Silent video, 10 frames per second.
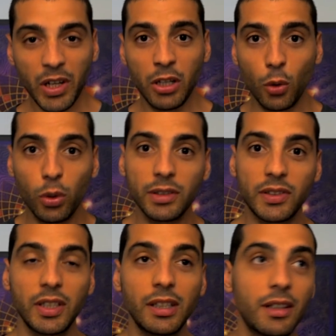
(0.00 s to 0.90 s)
you will
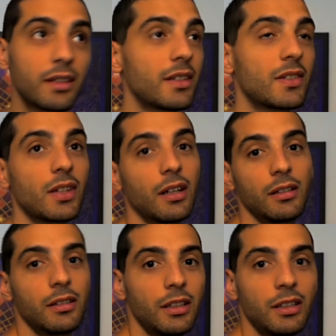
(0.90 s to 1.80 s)
see that the
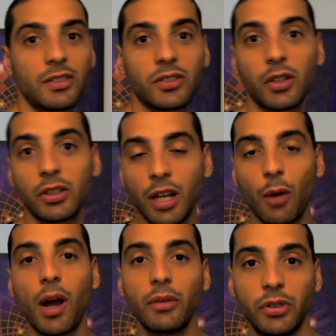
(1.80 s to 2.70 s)
sun is turning
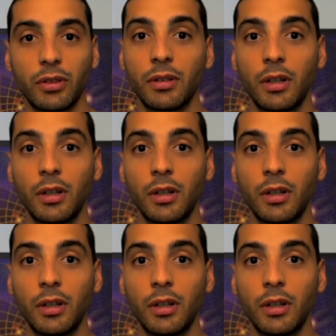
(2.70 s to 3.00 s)
around you.